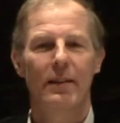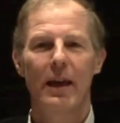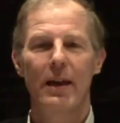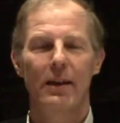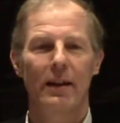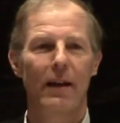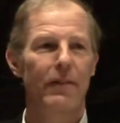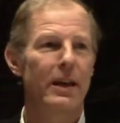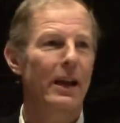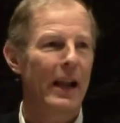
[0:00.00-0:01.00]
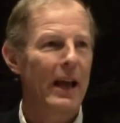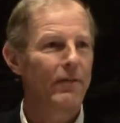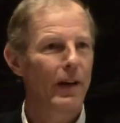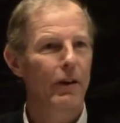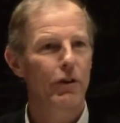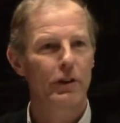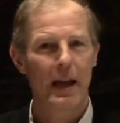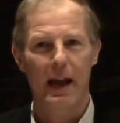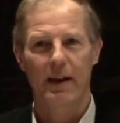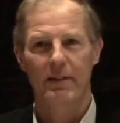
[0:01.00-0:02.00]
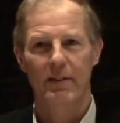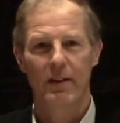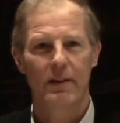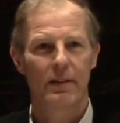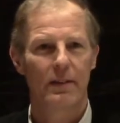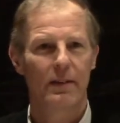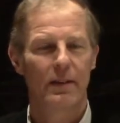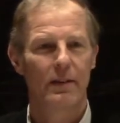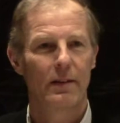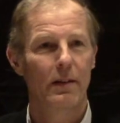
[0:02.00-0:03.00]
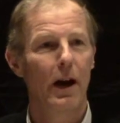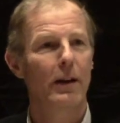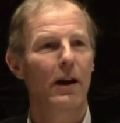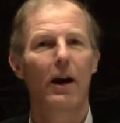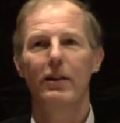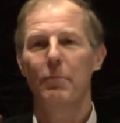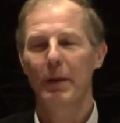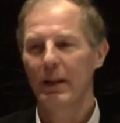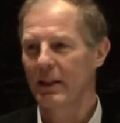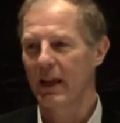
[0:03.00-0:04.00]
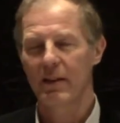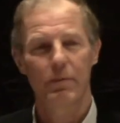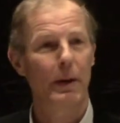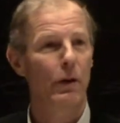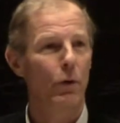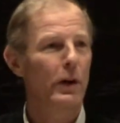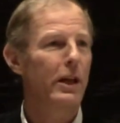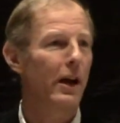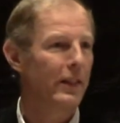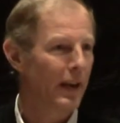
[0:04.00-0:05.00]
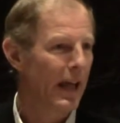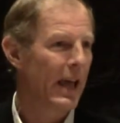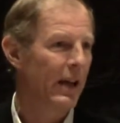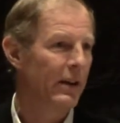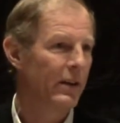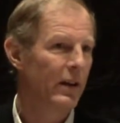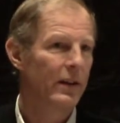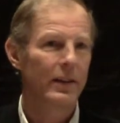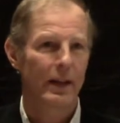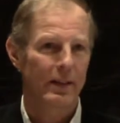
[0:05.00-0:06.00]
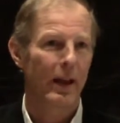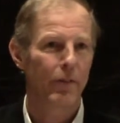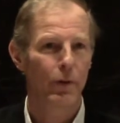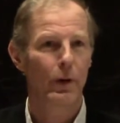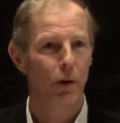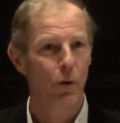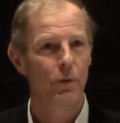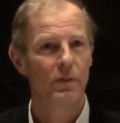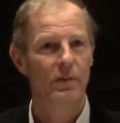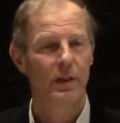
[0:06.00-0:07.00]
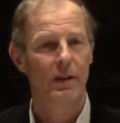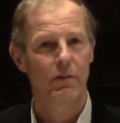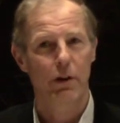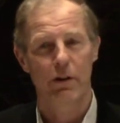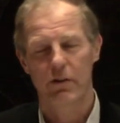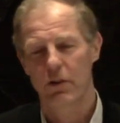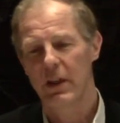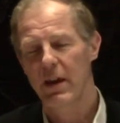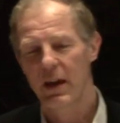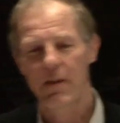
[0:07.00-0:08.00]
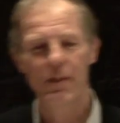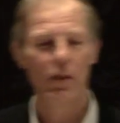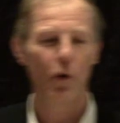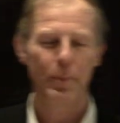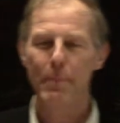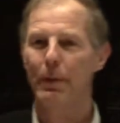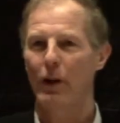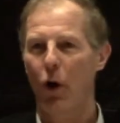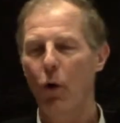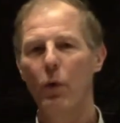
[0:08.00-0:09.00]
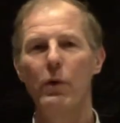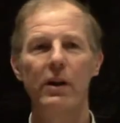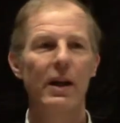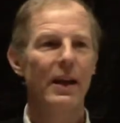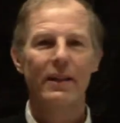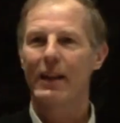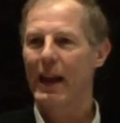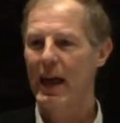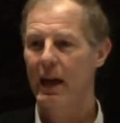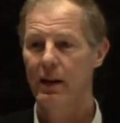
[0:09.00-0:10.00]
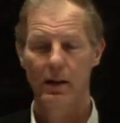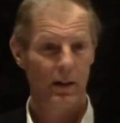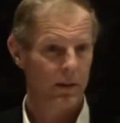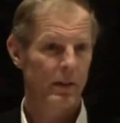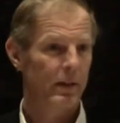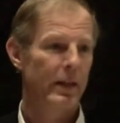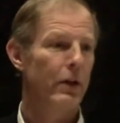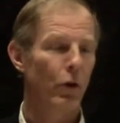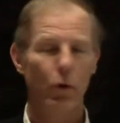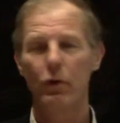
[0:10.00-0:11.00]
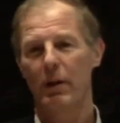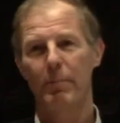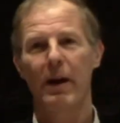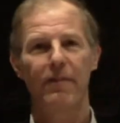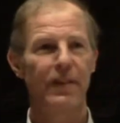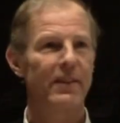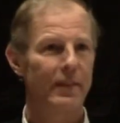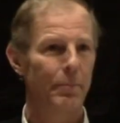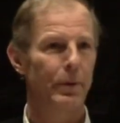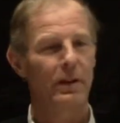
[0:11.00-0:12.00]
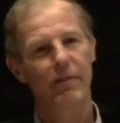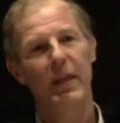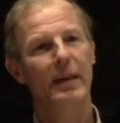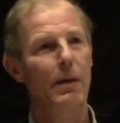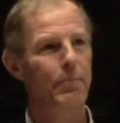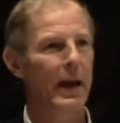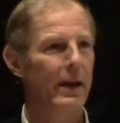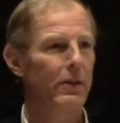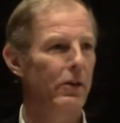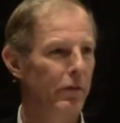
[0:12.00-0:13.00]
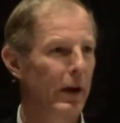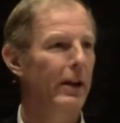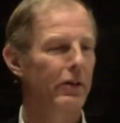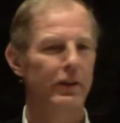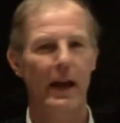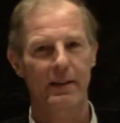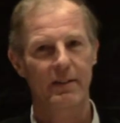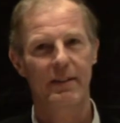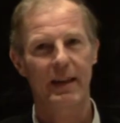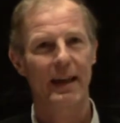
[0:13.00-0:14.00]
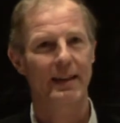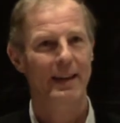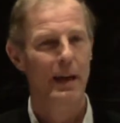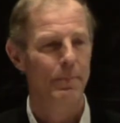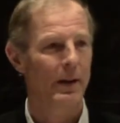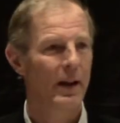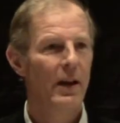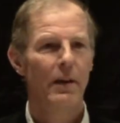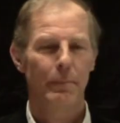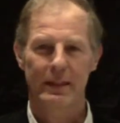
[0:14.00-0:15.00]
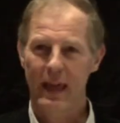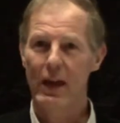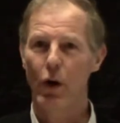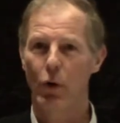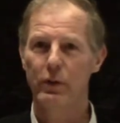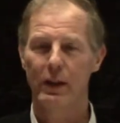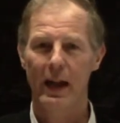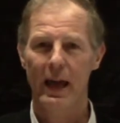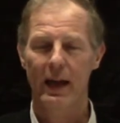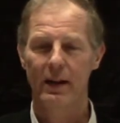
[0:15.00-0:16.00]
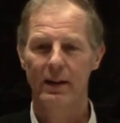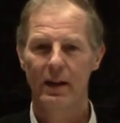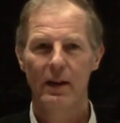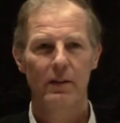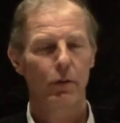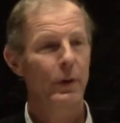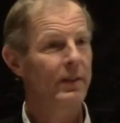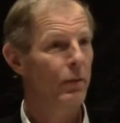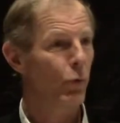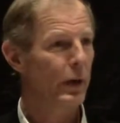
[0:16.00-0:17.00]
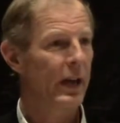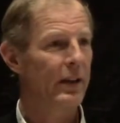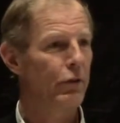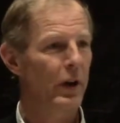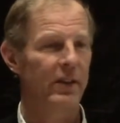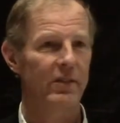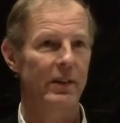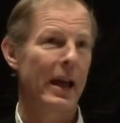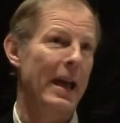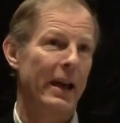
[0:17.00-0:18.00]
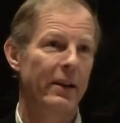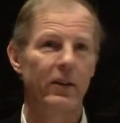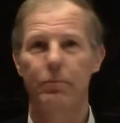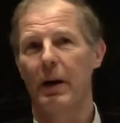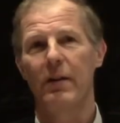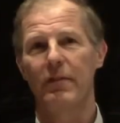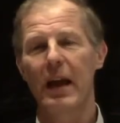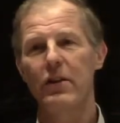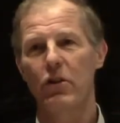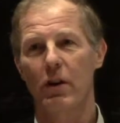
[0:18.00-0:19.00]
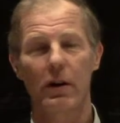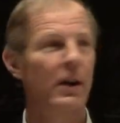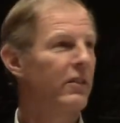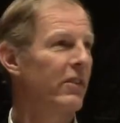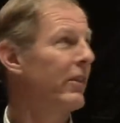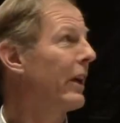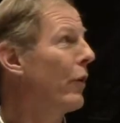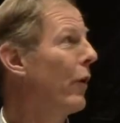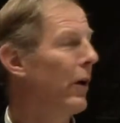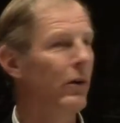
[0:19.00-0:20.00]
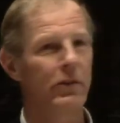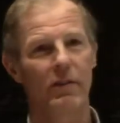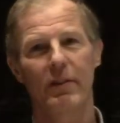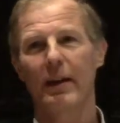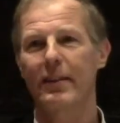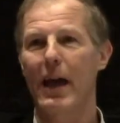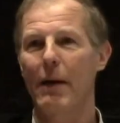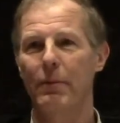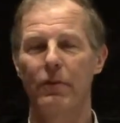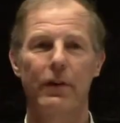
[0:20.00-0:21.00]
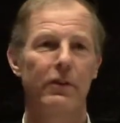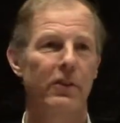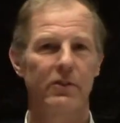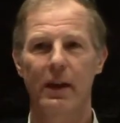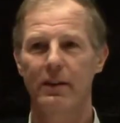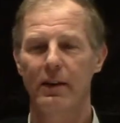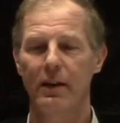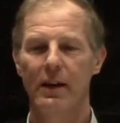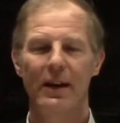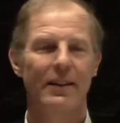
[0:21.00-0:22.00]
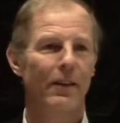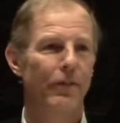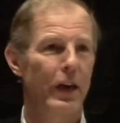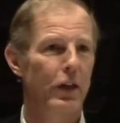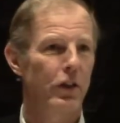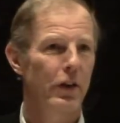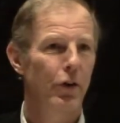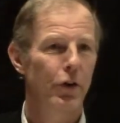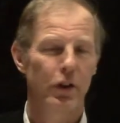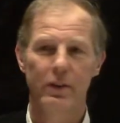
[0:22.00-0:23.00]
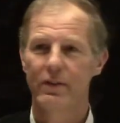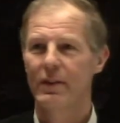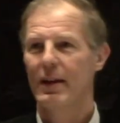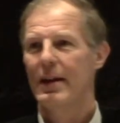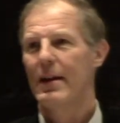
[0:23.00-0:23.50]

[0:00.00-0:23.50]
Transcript: they levy a land value tax, not on the buildings, but only on the land that everyone owns in Australia. So they, even though people own the land, they own it by fee simple. If they keep paying their regular taxes, they get to keep it. But they own the land, so it's a working trust. Land is part of nature, just like oil, just like the atmosphere, just like the, the fish, the oceans.